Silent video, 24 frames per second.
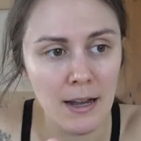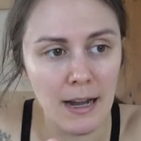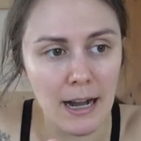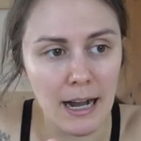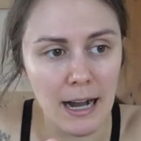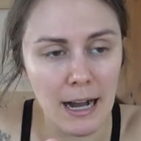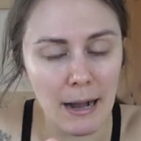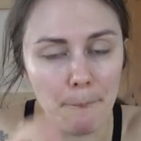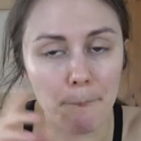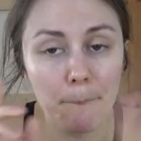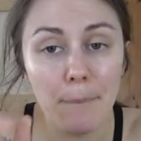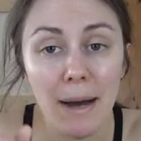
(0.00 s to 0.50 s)

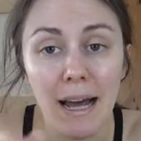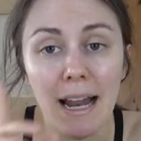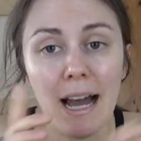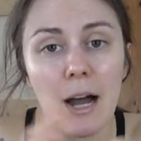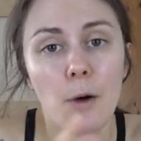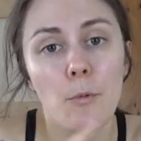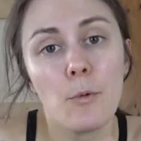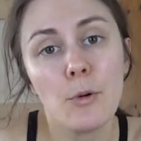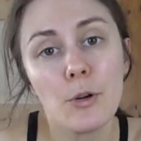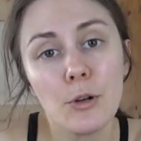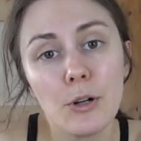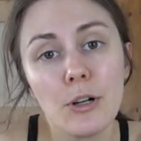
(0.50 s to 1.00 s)
Um, but
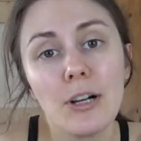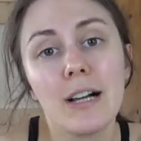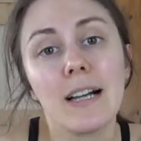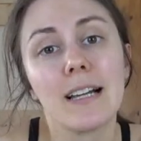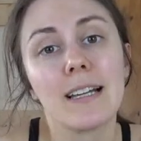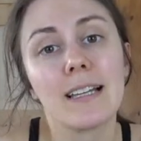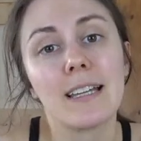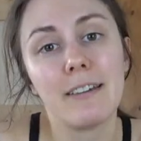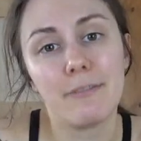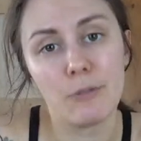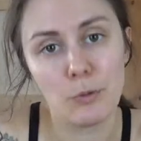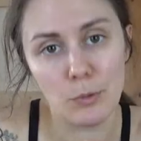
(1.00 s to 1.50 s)
I
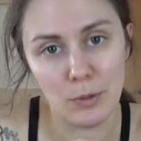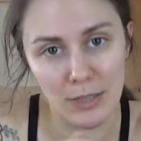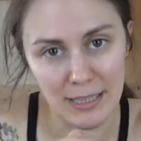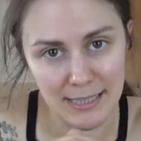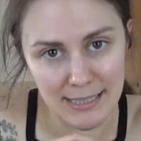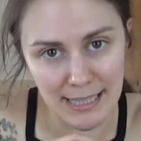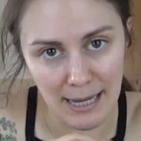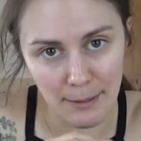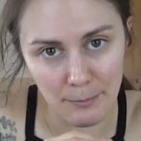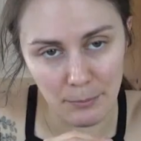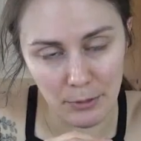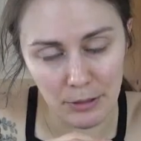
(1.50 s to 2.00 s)
will give you an
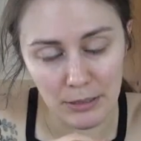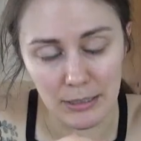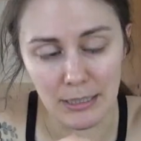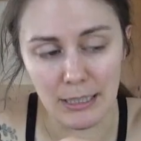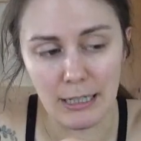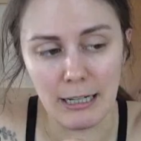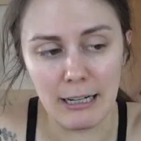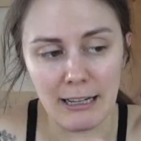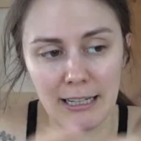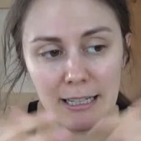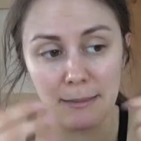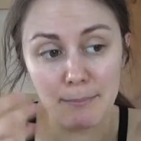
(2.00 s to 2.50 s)
example
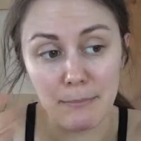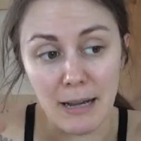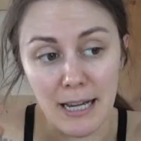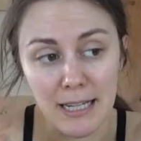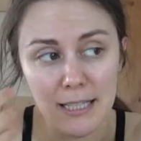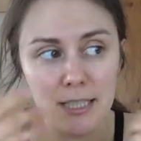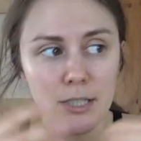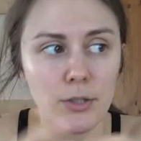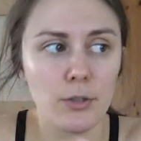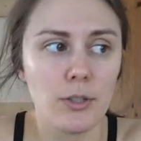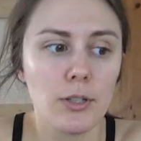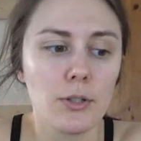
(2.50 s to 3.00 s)
uh, in my
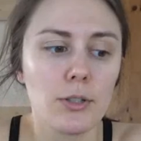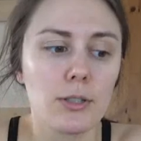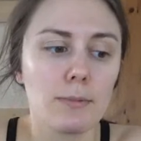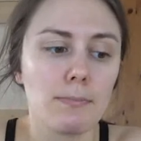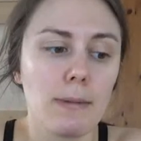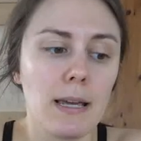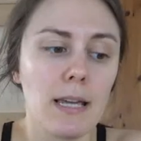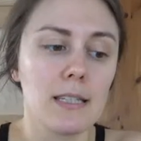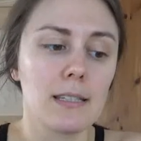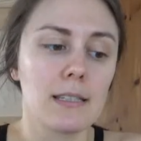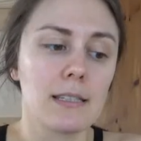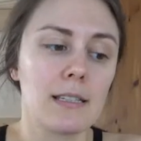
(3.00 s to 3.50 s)
studio
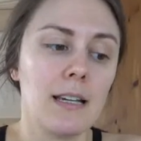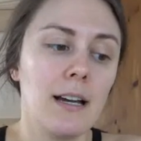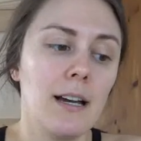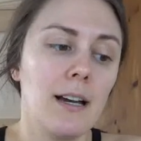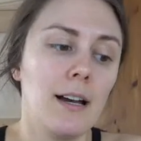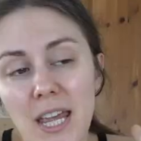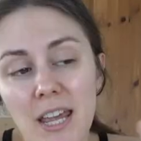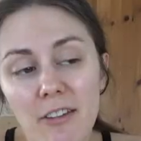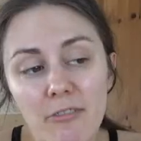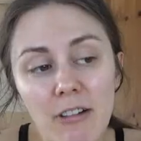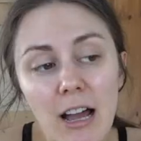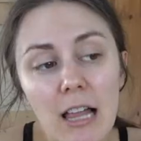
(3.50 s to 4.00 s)
space.
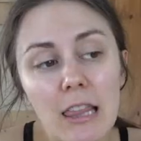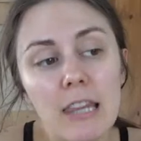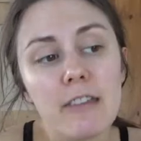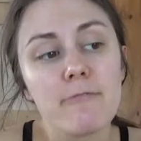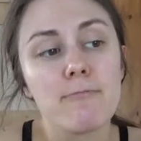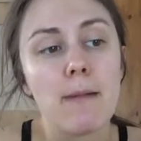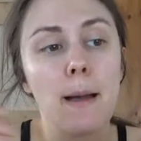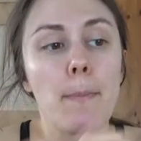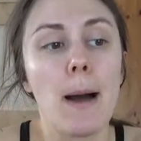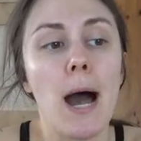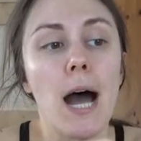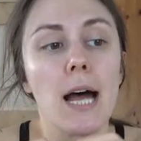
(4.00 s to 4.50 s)
If I leave
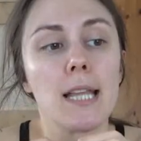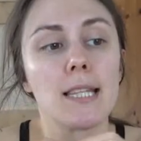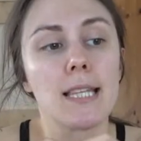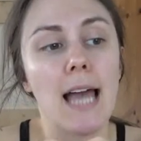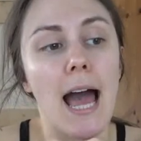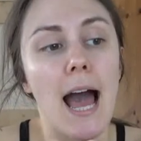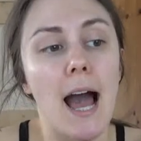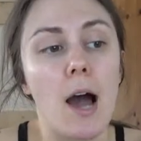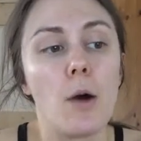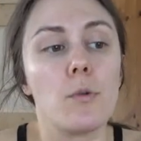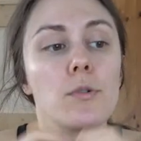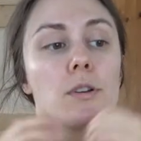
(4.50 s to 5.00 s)
my pots
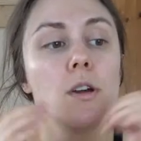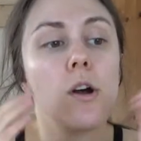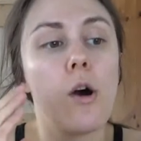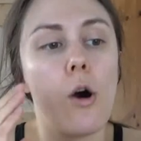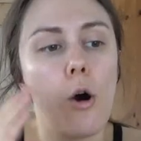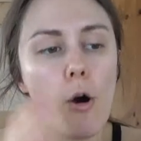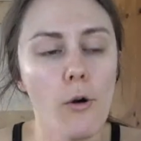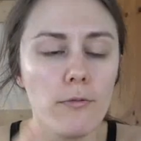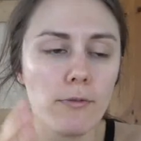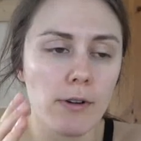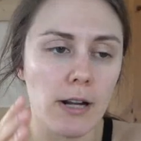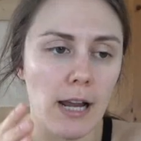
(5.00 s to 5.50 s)
out
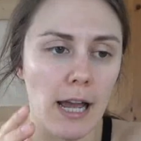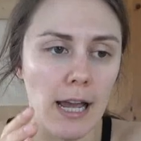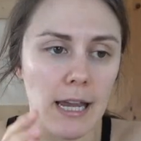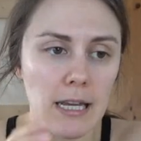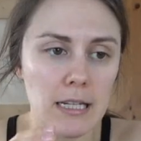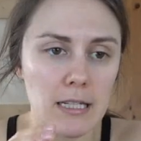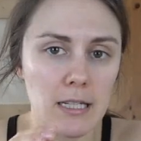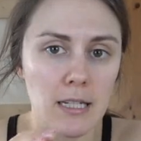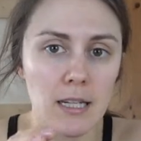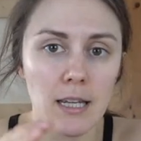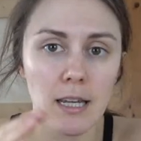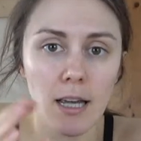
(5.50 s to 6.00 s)

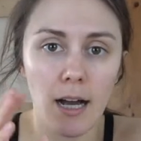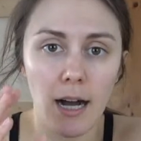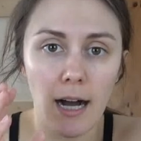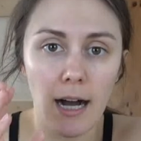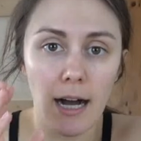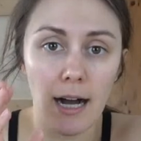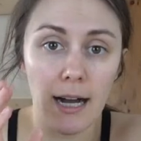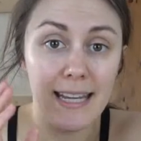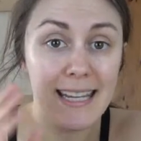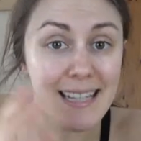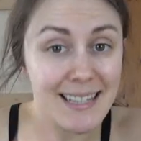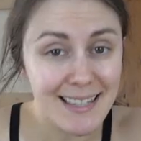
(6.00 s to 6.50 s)
overnight
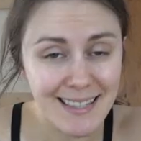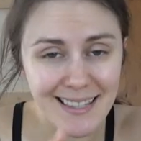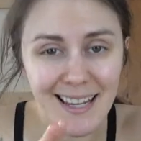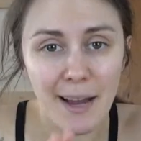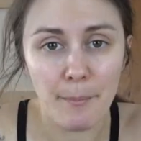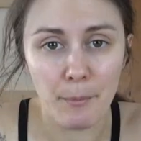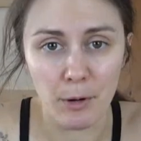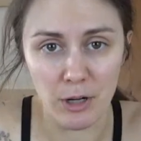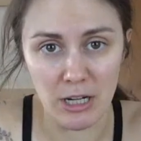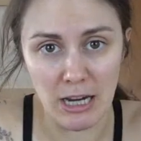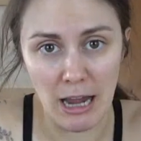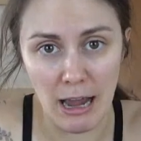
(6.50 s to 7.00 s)
uh, in
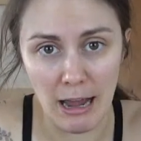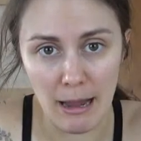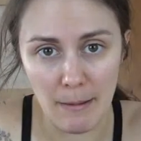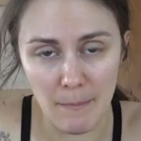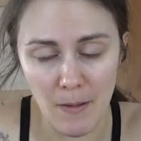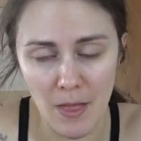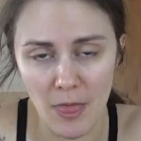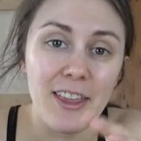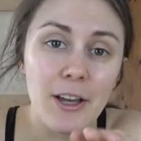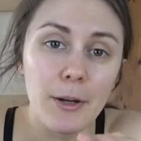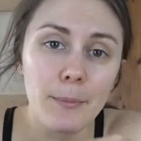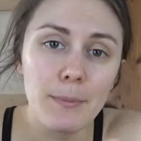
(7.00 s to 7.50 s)

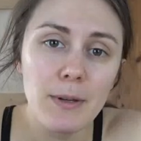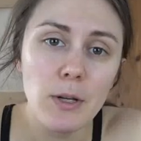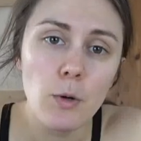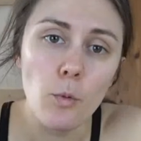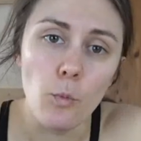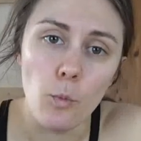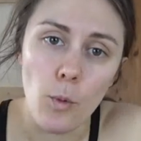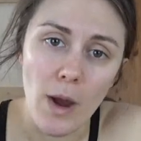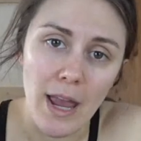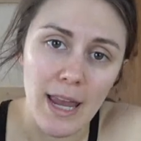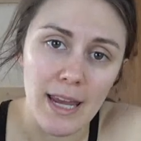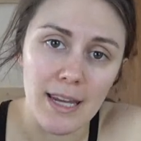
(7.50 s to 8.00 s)
summertime, they'll be
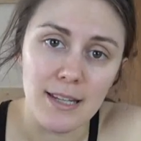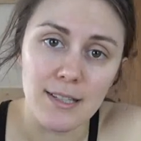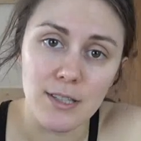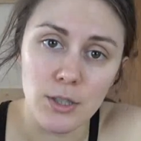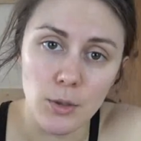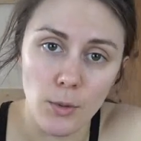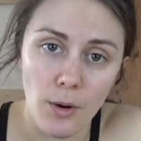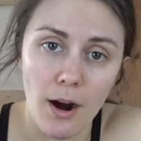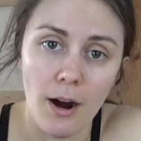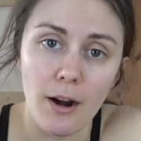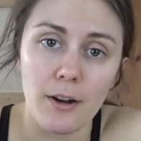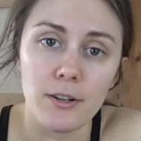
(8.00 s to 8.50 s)
way
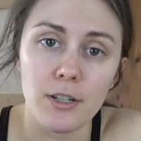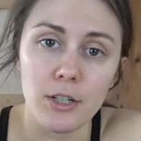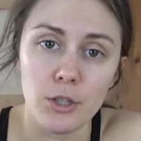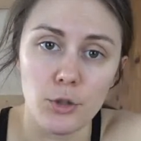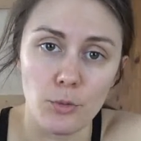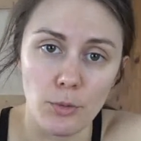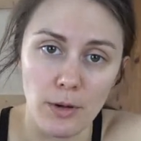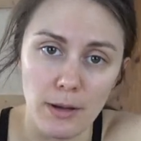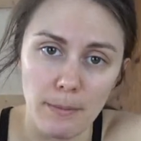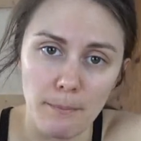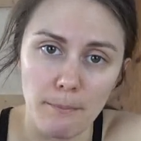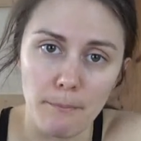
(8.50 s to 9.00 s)
too hard to
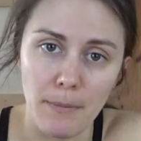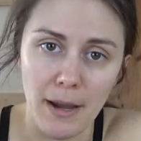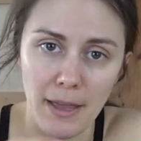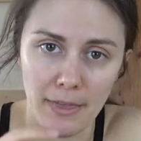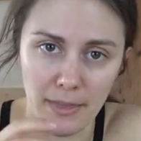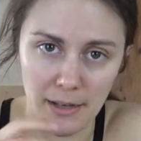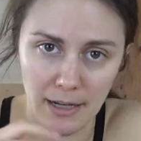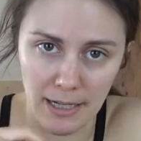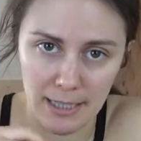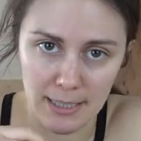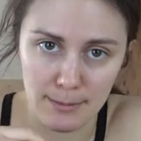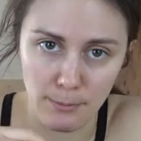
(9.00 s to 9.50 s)
trim by
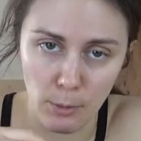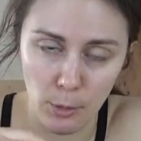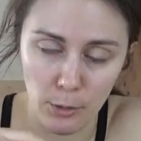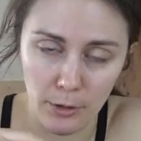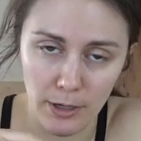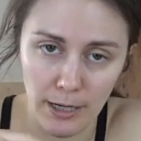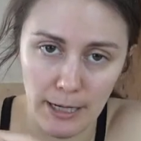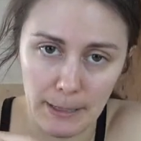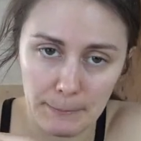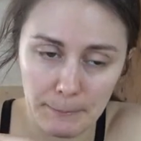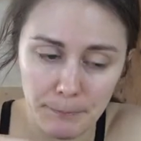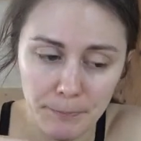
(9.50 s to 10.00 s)
the next
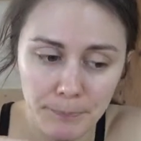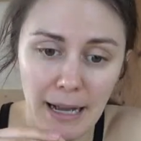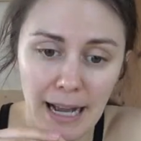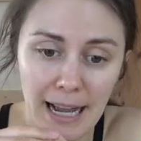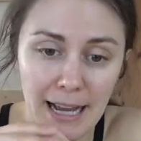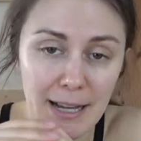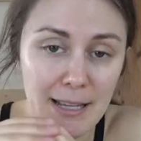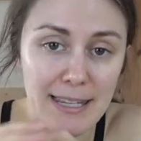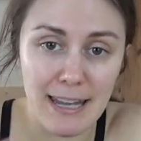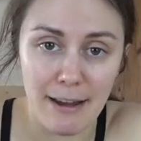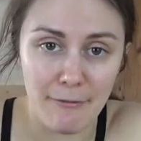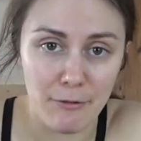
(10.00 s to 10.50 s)
morning.
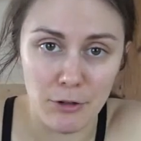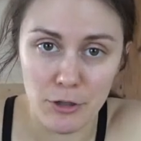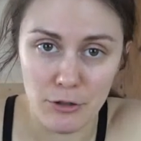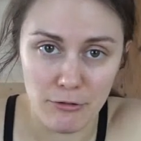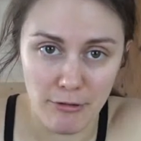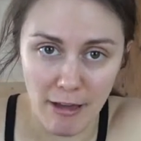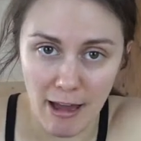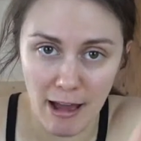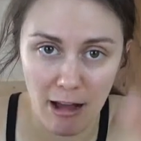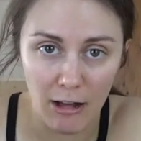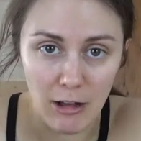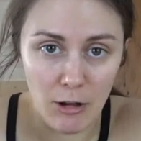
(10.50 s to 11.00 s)
I never do
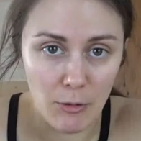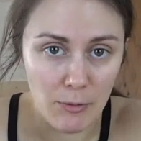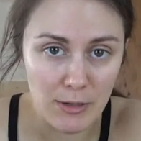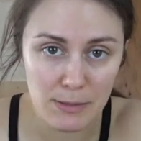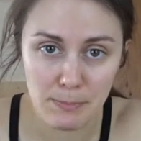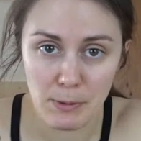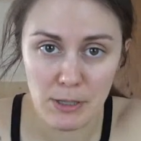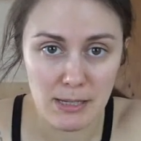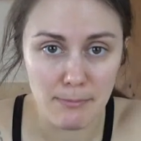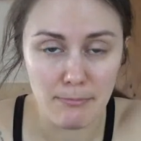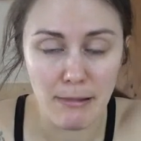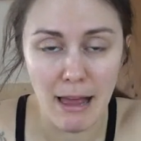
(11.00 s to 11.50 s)
that. I'll always
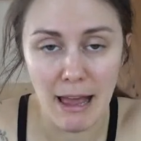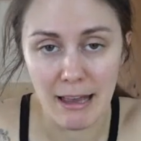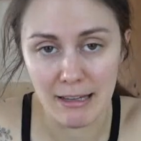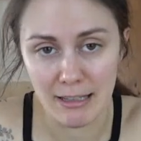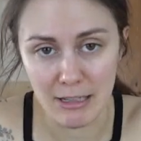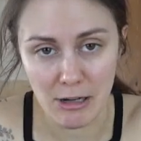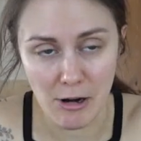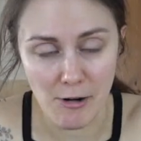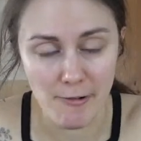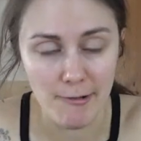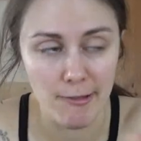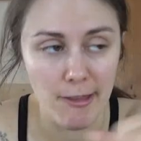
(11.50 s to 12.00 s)
put some
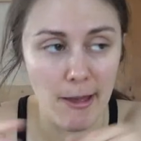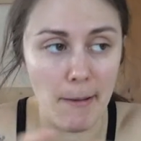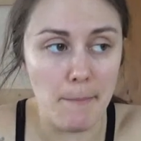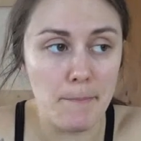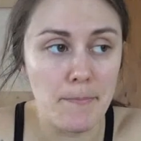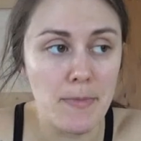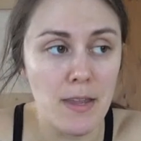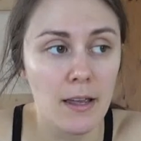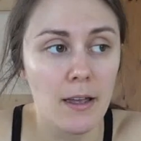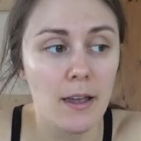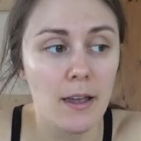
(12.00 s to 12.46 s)
plastic over them.